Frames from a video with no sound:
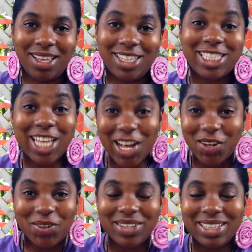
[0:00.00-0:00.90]

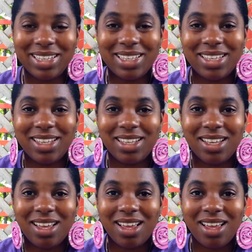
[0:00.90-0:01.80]
So,
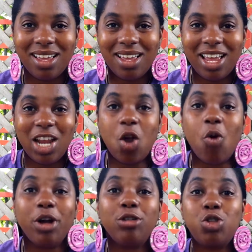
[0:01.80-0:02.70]
in
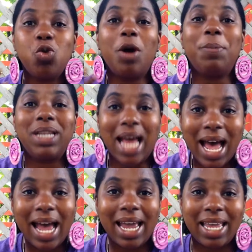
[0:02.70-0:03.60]
order to
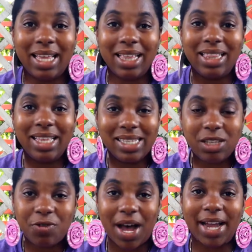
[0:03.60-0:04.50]
apply this
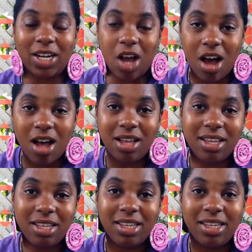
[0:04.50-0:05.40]
divine law
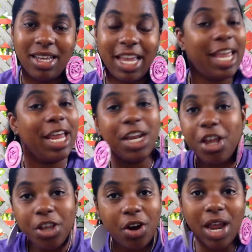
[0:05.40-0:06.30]
in
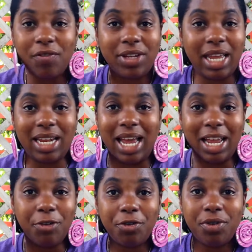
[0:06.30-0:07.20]
your everyday
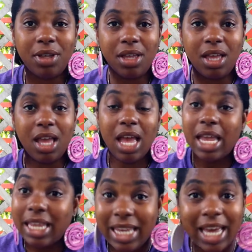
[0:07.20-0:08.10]
life,
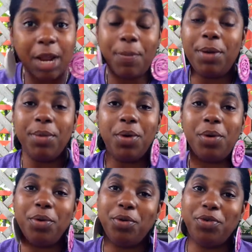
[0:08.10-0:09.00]
get up and
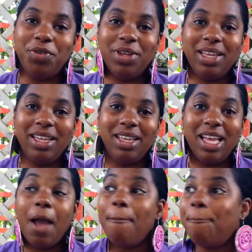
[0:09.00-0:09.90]
move.
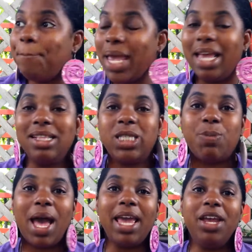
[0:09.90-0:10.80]
Be
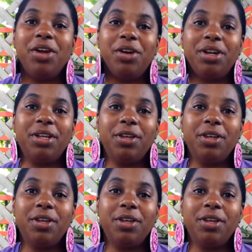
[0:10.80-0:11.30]
inspired.